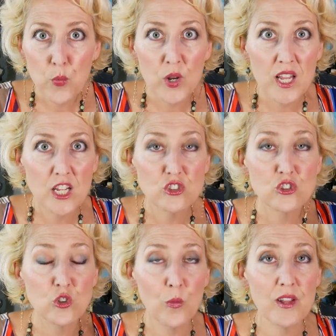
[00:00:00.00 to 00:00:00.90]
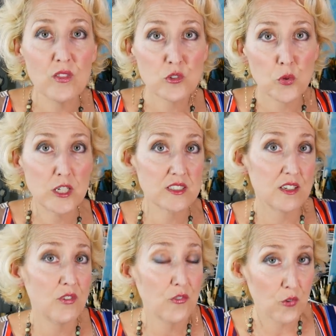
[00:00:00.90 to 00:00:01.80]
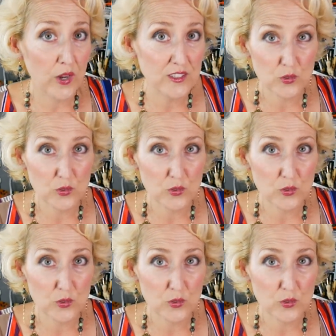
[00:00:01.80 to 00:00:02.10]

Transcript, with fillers: putting so many of those projects up for free.